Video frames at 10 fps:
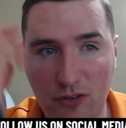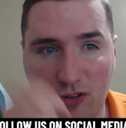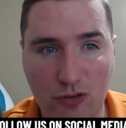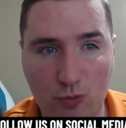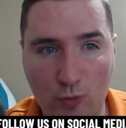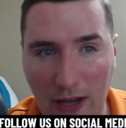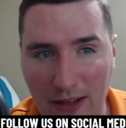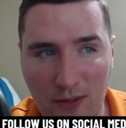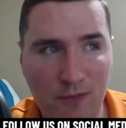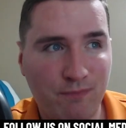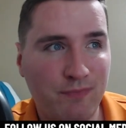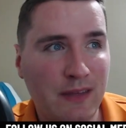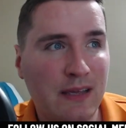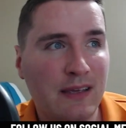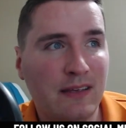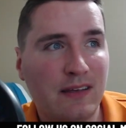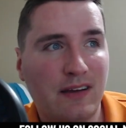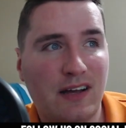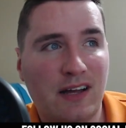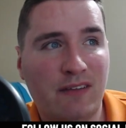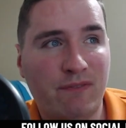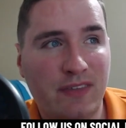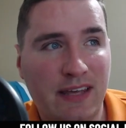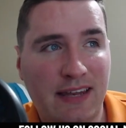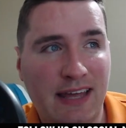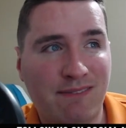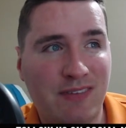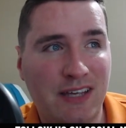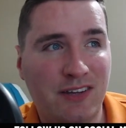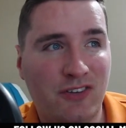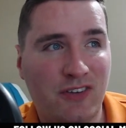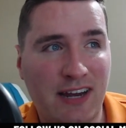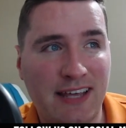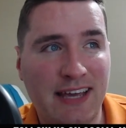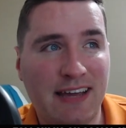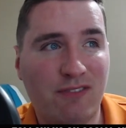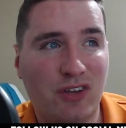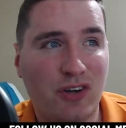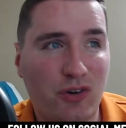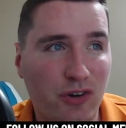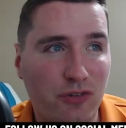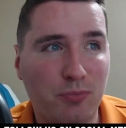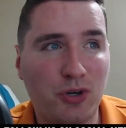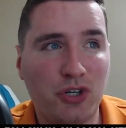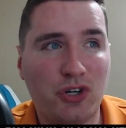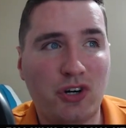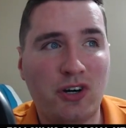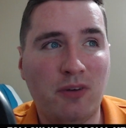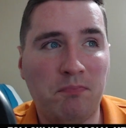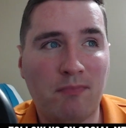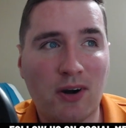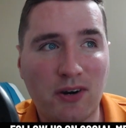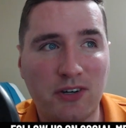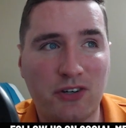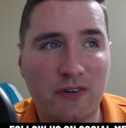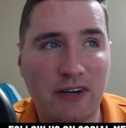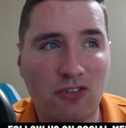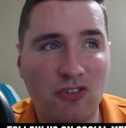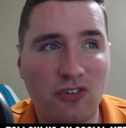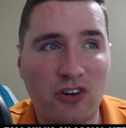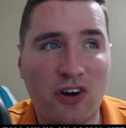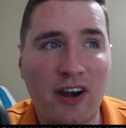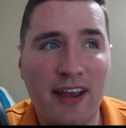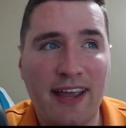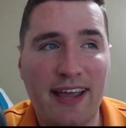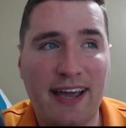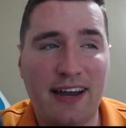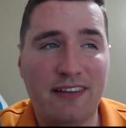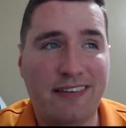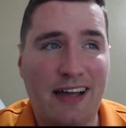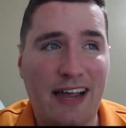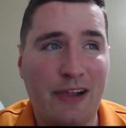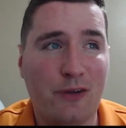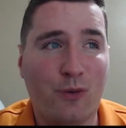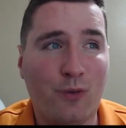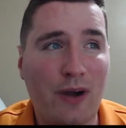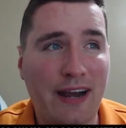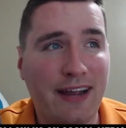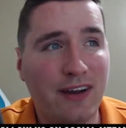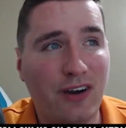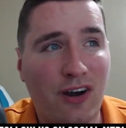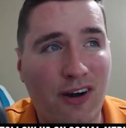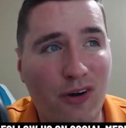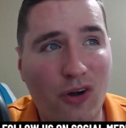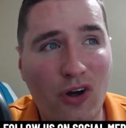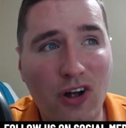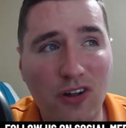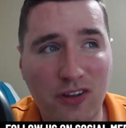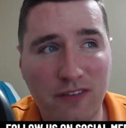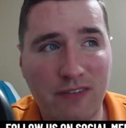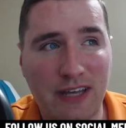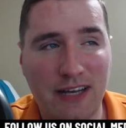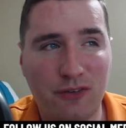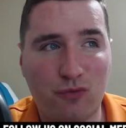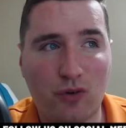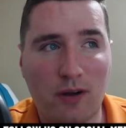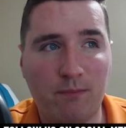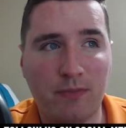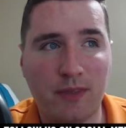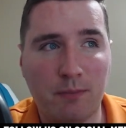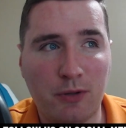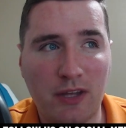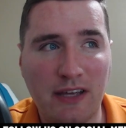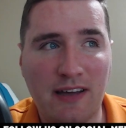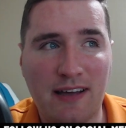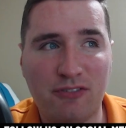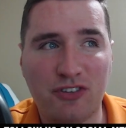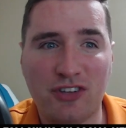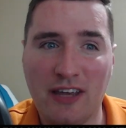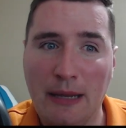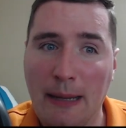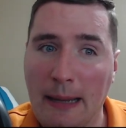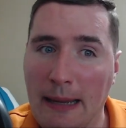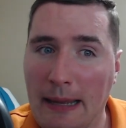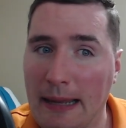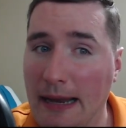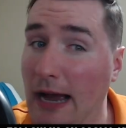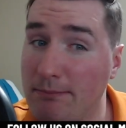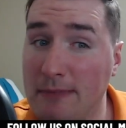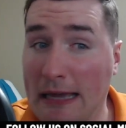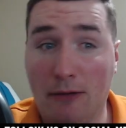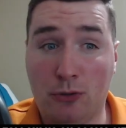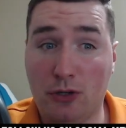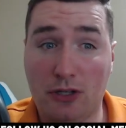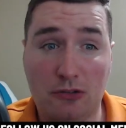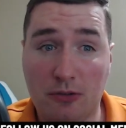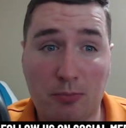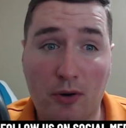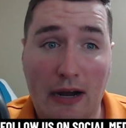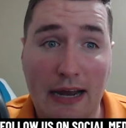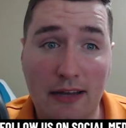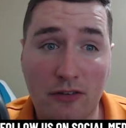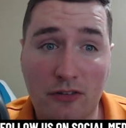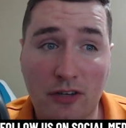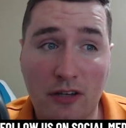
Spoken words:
as well. And that means Denny Hamlin, Chris Buescher, Martin Truex Jr., and Tyler Reddick are all eliminated from the playoffs. I'm not really surprised